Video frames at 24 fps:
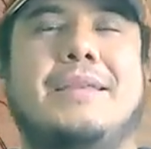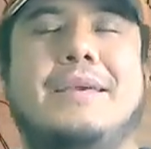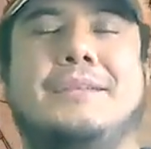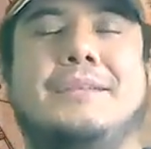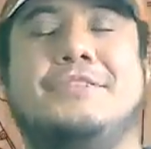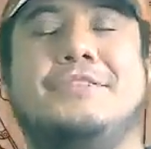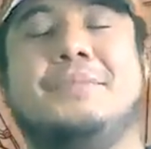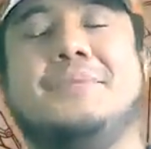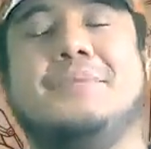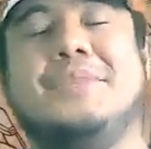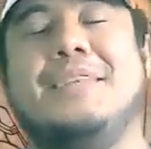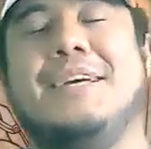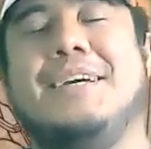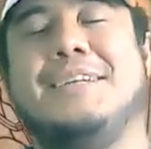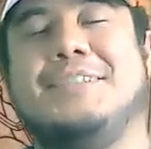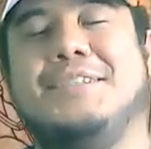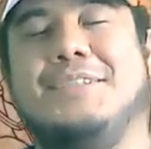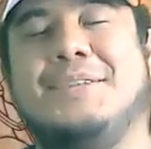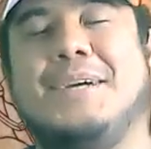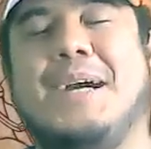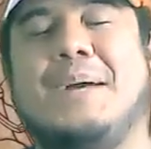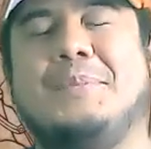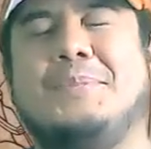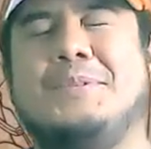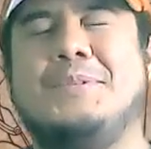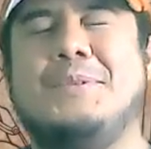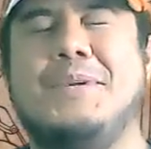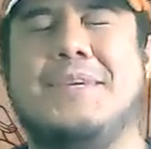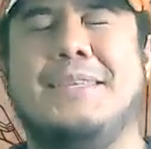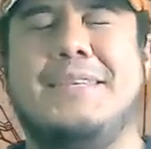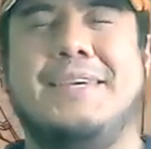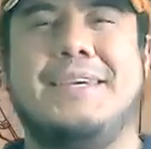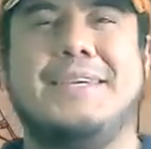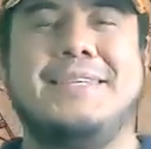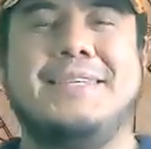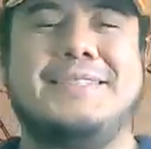sometimes you have to
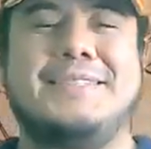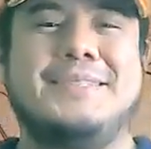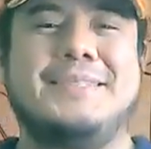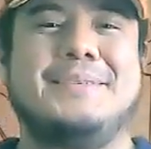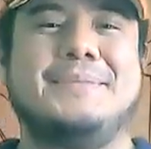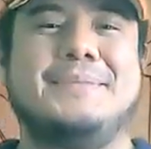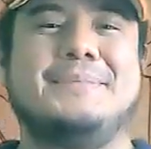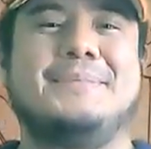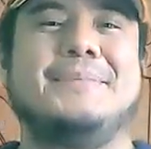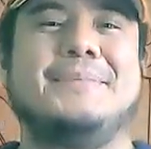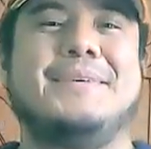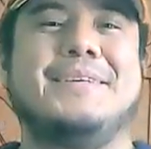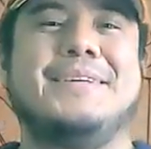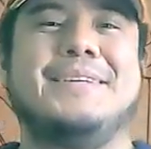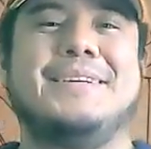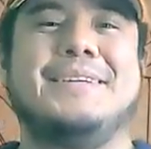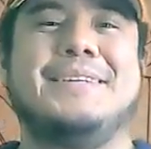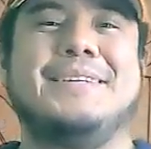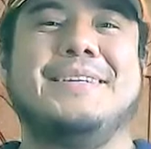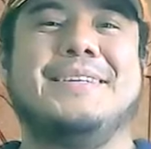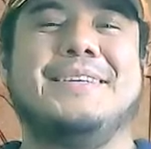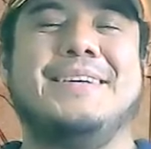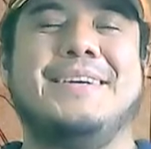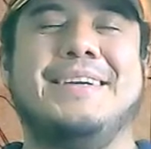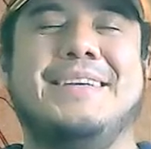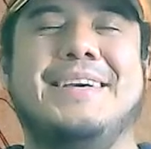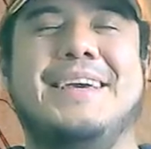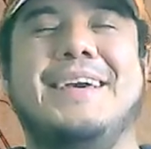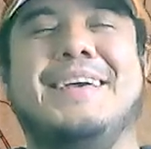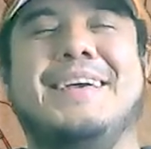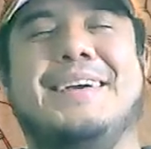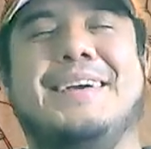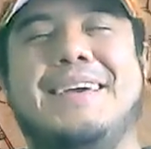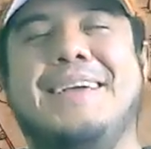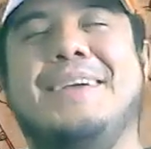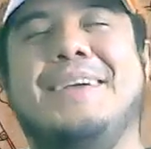edit.
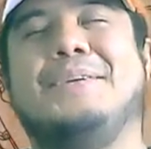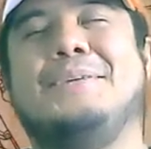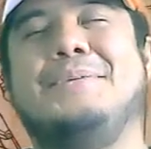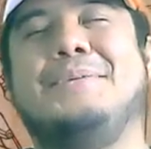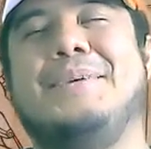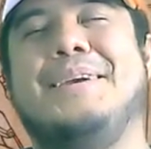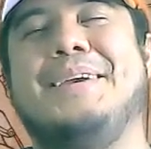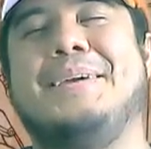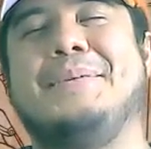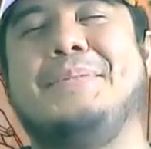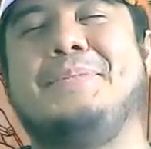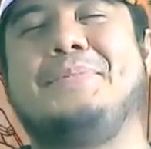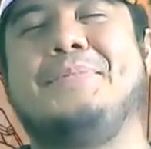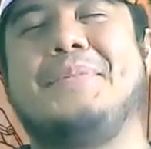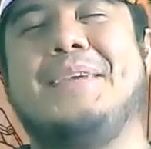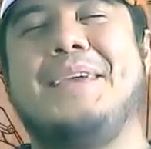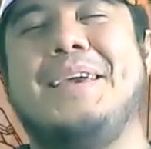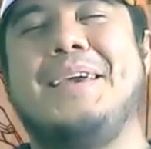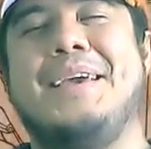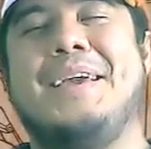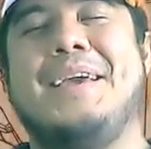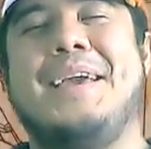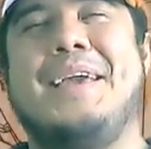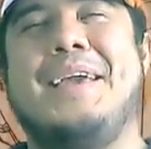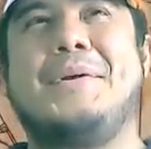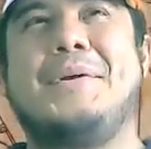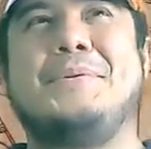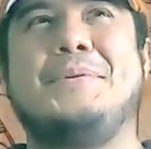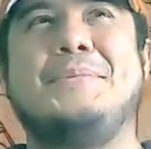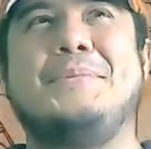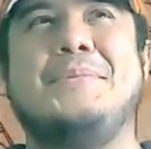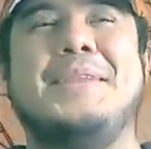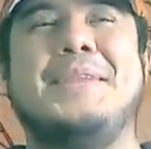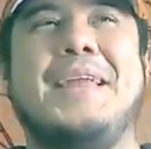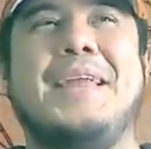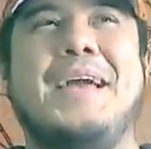It
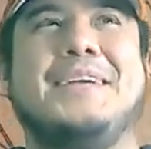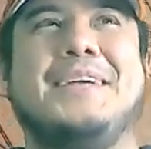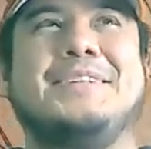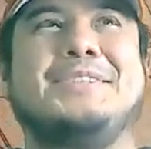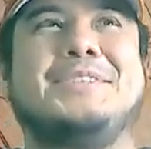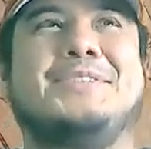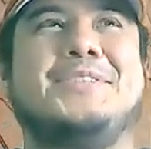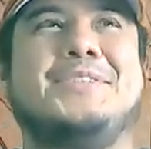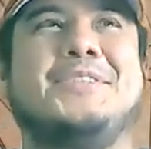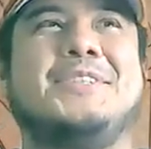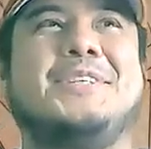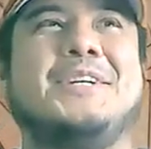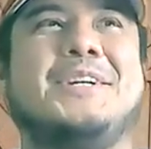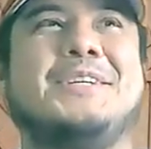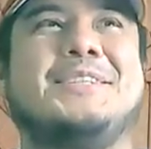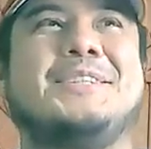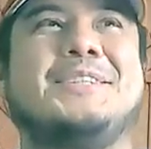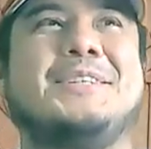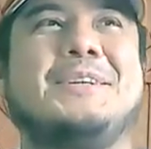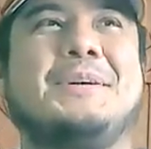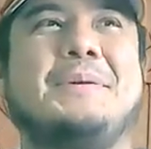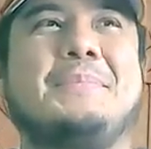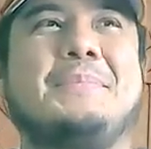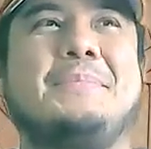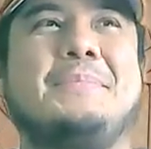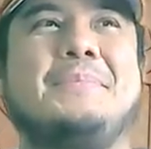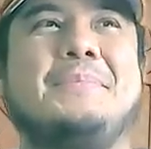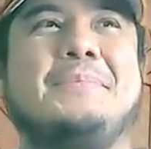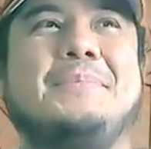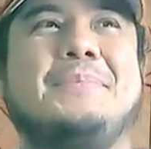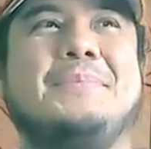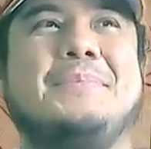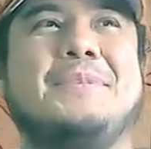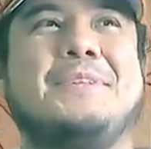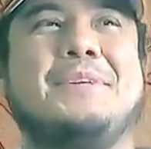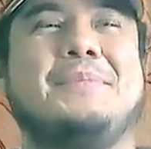will be nice to share
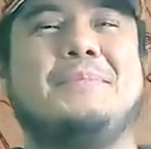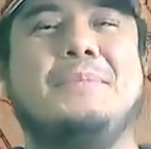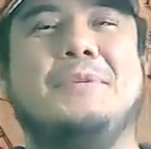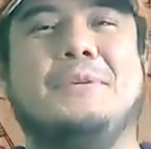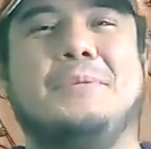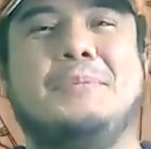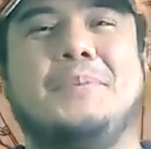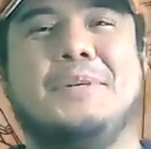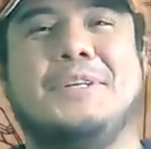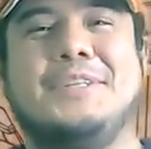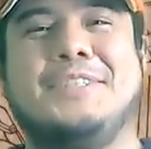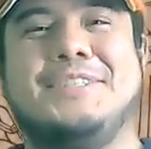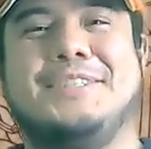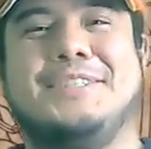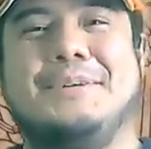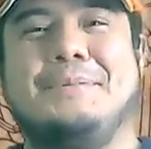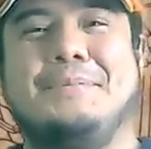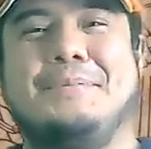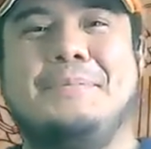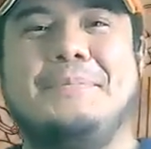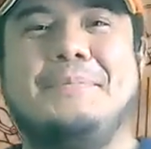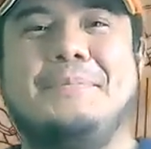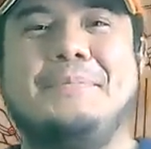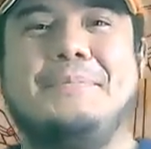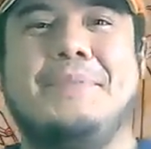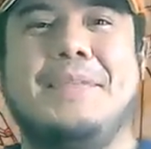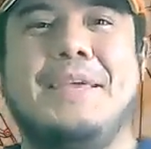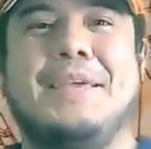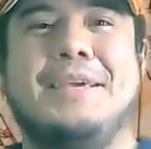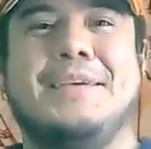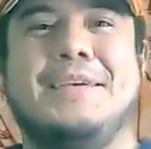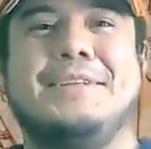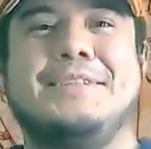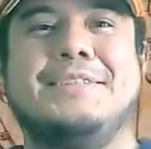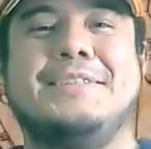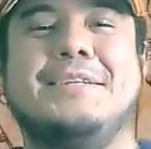some bloopers,
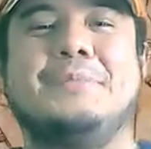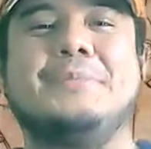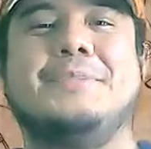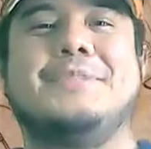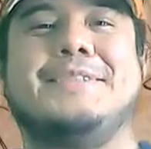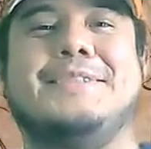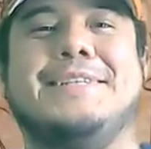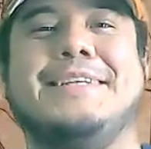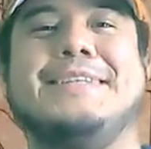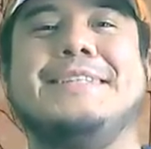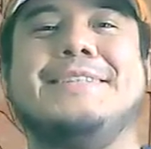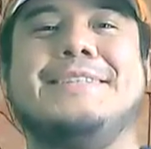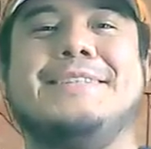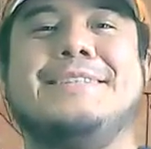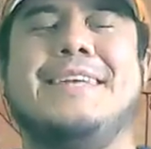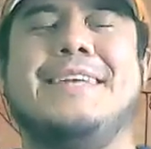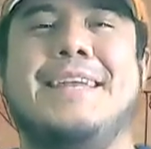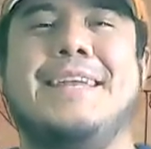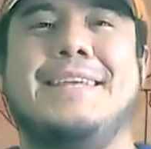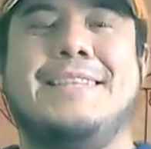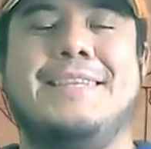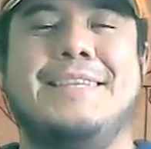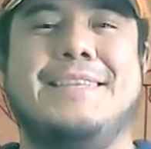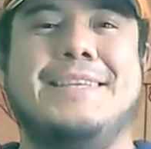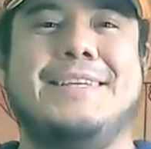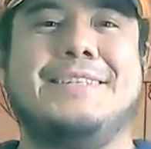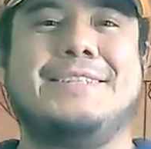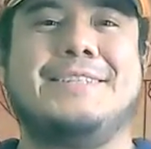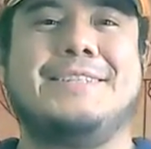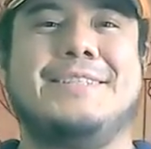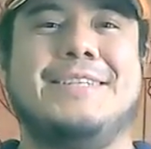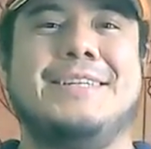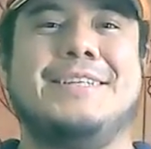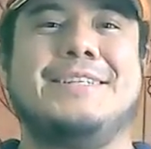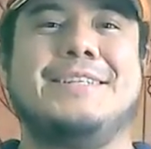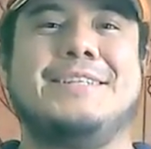some scenes that I didn't
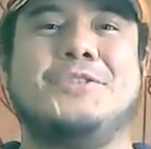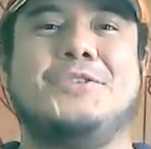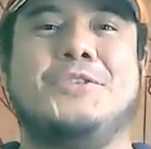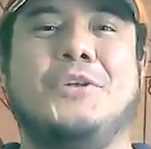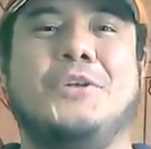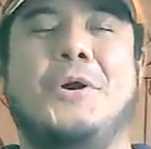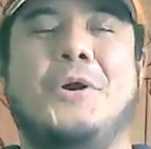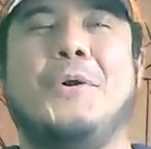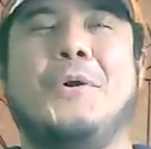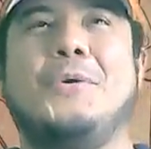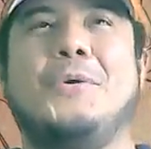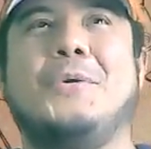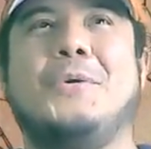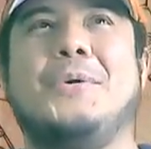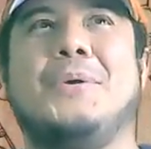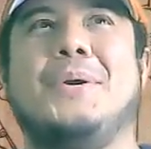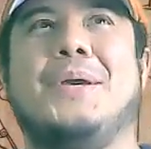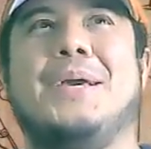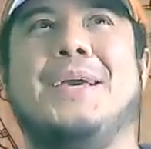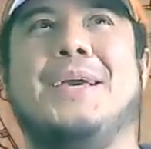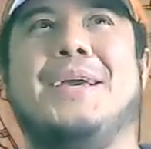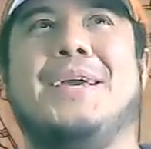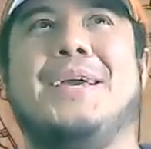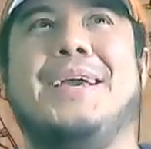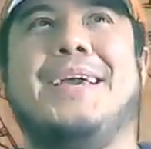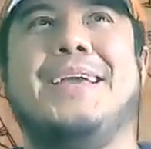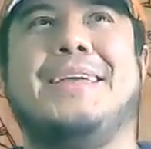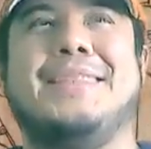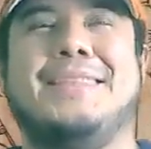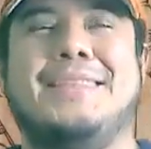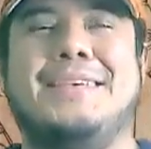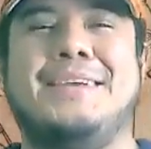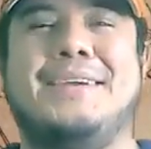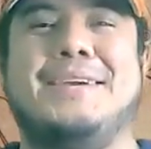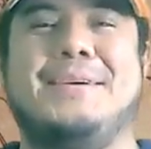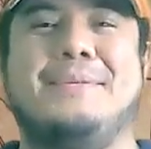show
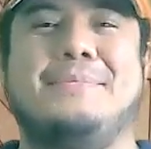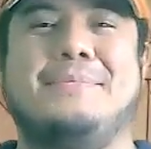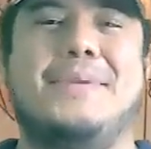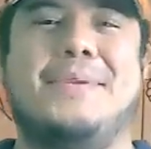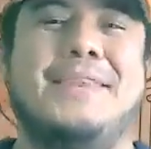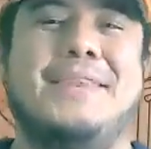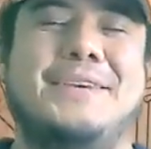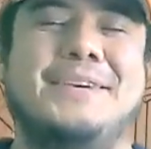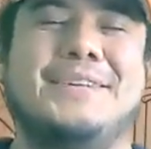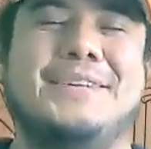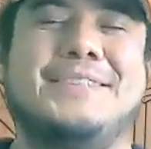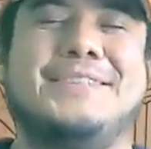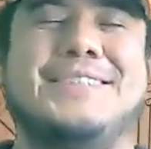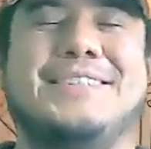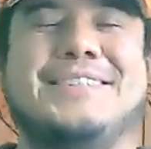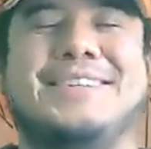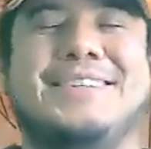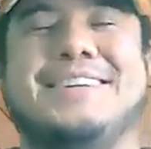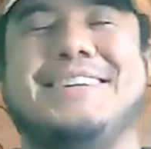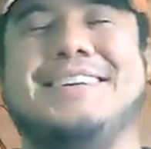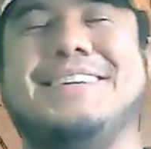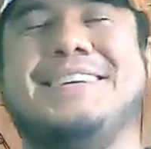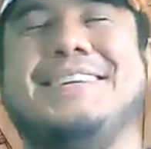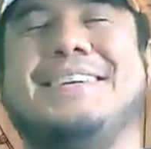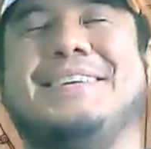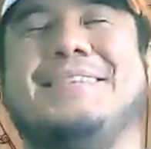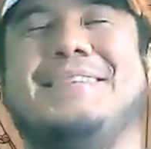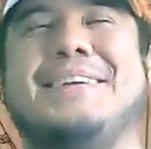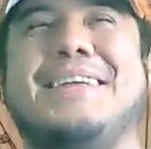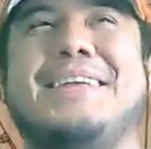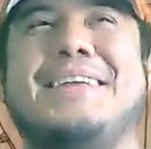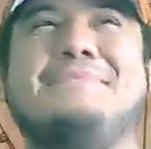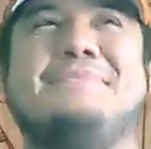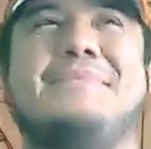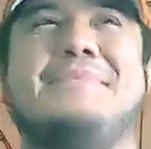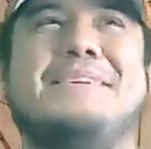in the videos
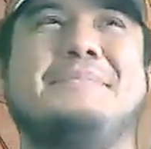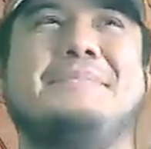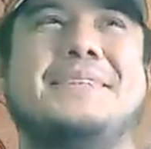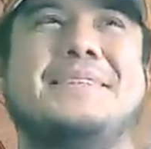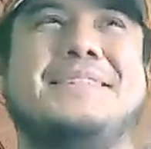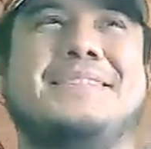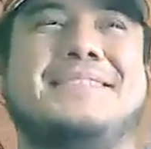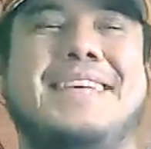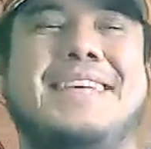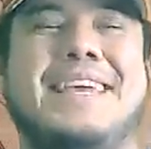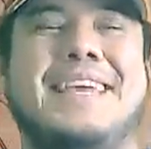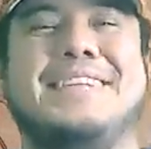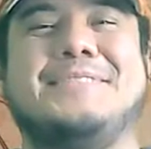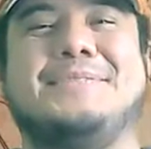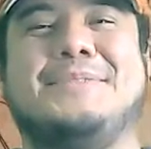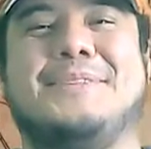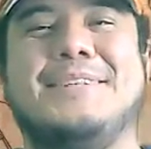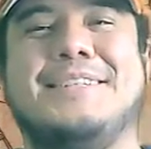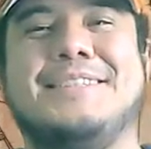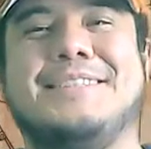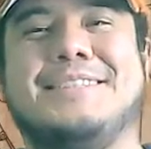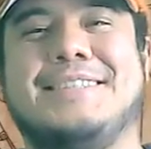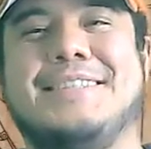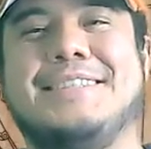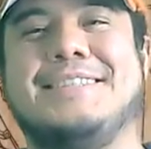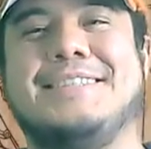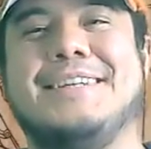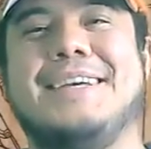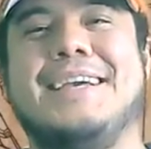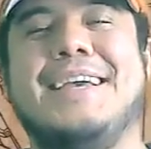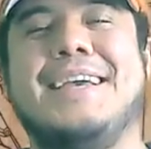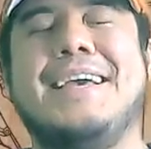where I made mistakes, for instance,